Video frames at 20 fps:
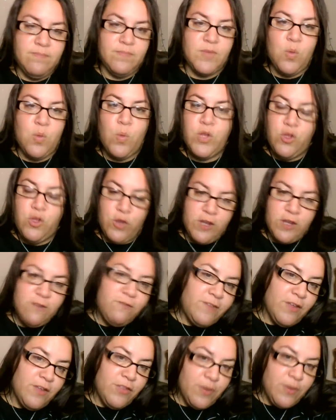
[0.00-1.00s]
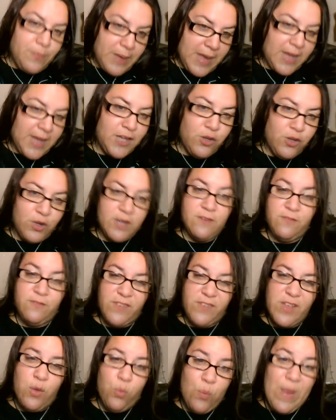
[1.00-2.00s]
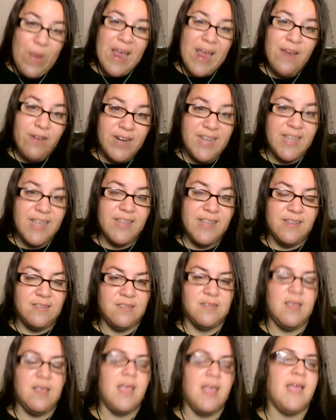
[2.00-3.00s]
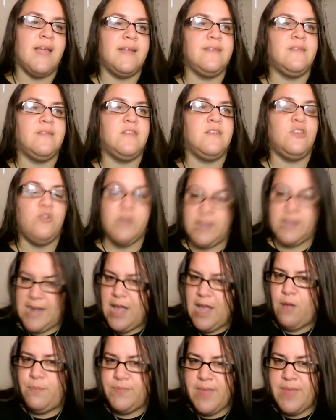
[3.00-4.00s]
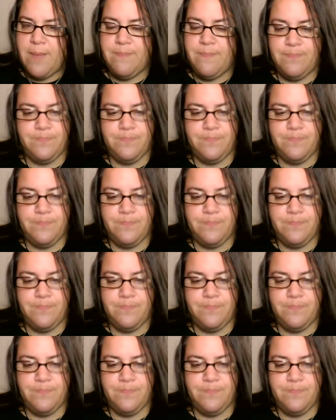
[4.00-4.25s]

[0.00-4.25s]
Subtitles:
when you can feel their pain, you can feel where it is, and you can help them.